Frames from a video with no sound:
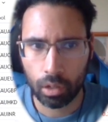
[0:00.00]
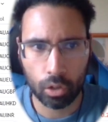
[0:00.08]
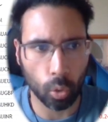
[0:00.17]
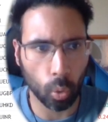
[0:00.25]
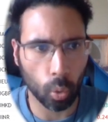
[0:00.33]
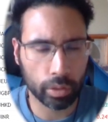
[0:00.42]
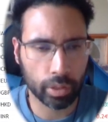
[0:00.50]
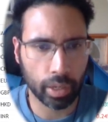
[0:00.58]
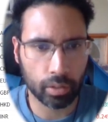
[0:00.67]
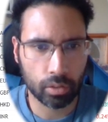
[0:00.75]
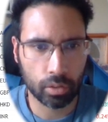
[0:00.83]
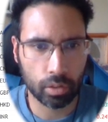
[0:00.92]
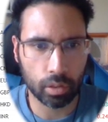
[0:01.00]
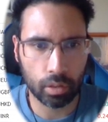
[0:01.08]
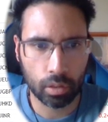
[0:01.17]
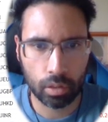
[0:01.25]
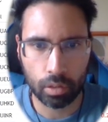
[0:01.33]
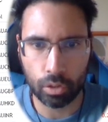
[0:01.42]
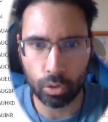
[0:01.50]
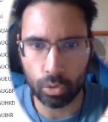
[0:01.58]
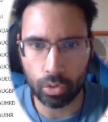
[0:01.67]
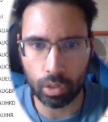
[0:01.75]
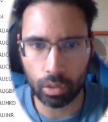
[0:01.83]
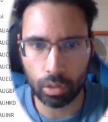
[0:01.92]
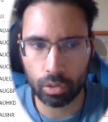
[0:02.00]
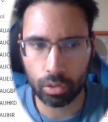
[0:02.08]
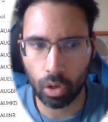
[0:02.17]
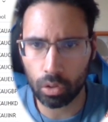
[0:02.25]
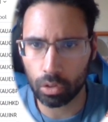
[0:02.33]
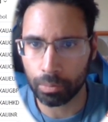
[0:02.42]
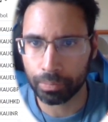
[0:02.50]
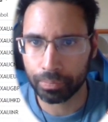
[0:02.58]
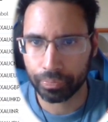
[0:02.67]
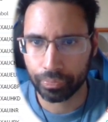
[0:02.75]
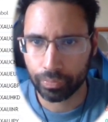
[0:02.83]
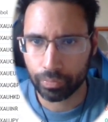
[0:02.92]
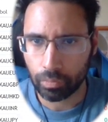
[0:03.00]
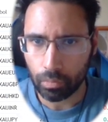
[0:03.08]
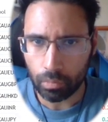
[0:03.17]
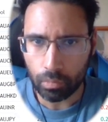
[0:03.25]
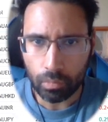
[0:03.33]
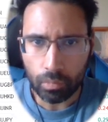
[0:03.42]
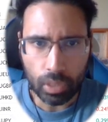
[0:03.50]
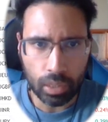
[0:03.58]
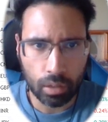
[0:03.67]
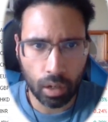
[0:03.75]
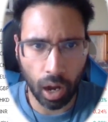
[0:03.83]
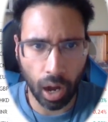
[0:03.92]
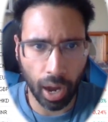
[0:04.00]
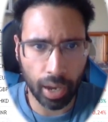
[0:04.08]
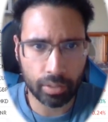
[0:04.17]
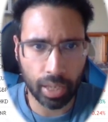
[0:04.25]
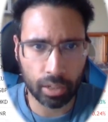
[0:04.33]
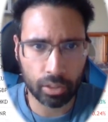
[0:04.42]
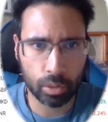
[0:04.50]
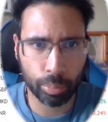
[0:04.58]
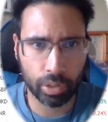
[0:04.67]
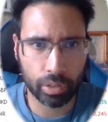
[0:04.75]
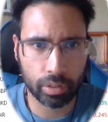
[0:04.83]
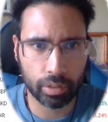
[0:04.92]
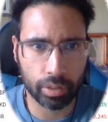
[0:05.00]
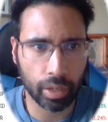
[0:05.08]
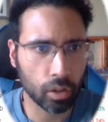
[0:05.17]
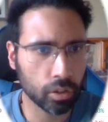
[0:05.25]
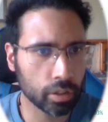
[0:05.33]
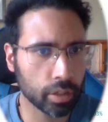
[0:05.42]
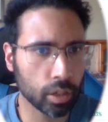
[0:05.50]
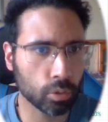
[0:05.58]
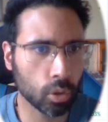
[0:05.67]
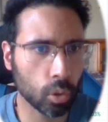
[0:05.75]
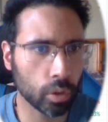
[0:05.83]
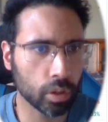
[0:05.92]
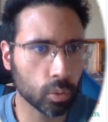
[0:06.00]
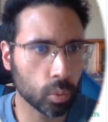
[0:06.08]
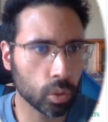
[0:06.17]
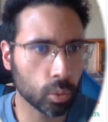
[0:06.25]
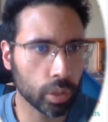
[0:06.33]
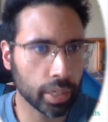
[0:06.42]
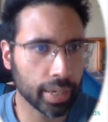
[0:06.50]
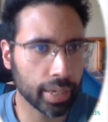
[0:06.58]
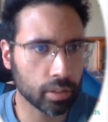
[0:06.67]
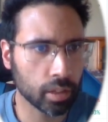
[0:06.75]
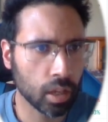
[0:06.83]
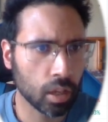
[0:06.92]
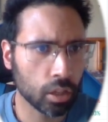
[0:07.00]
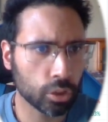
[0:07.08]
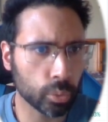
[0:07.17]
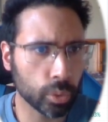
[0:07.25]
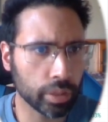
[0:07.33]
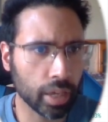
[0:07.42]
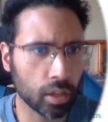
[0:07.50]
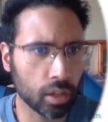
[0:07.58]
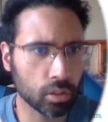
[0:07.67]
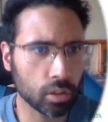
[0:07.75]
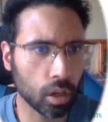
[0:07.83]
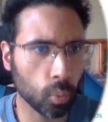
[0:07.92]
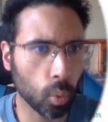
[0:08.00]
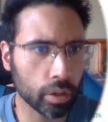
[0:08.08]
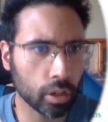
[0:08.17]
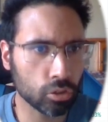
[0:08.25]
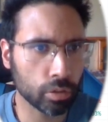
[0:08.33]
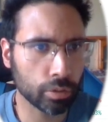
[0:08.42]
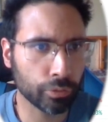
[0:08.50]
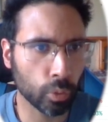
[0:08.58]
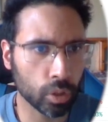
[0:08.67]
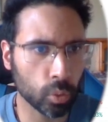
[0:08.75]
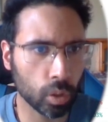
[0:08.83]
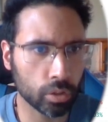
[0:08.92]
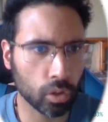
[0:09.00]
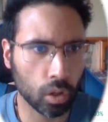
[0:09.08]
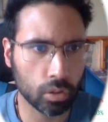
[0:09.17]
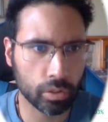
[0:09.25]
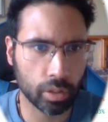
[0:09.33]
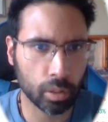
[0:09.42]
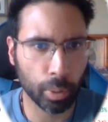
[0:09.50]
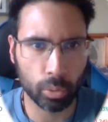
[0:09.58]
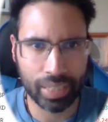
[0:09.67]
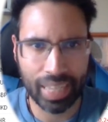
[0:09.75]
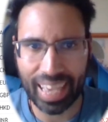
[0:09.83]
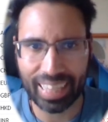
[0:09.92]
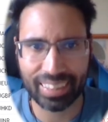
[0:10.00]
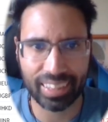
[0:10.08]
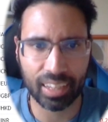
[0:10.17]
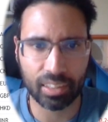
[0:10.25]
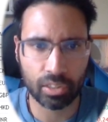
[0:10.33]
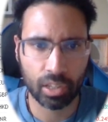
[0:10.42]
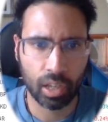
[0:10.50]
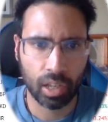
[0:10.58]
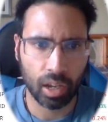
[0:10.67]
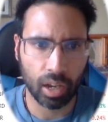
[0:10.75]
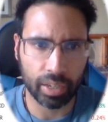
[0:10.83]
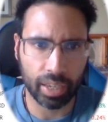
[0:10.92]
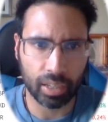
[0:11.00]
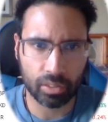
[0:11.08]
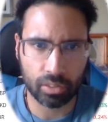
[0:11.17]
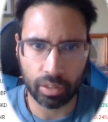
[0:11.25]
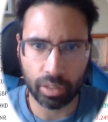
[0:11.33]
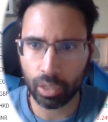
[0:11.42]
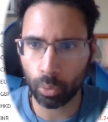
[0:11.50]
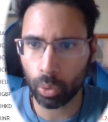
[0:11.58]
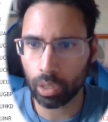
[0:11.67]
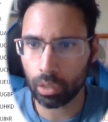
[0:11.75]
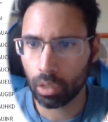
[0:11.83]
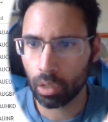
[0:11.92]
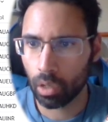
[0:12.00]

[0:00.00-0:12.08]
Gold against the New Zealand dollar. Highs actually printed today on the day of recording, where we hit $3,141 and about 10 cents against the Kiwi.